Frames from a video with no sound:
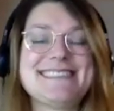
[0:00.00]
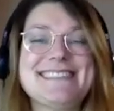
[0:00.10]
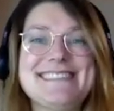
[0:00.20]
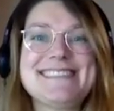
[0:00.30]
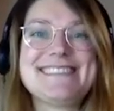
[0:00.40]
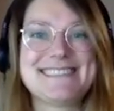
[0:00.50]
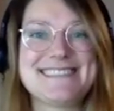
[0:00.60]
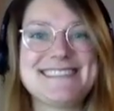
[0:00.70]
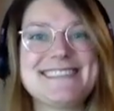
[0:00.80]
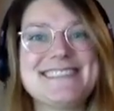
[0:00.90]

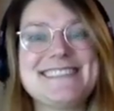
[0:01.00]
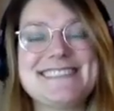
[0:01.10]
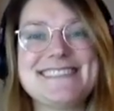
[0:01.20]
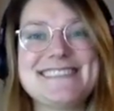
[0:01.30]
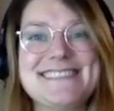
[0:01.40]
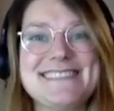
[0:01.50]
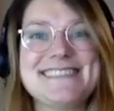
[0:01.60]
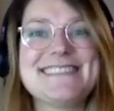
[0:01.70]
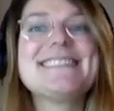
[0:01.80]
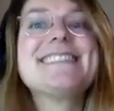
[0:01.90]

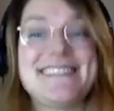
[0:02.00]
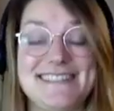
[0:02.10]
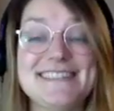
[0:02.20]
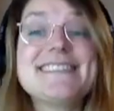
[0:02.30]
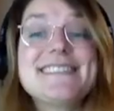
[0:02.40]
The person shown says nothing.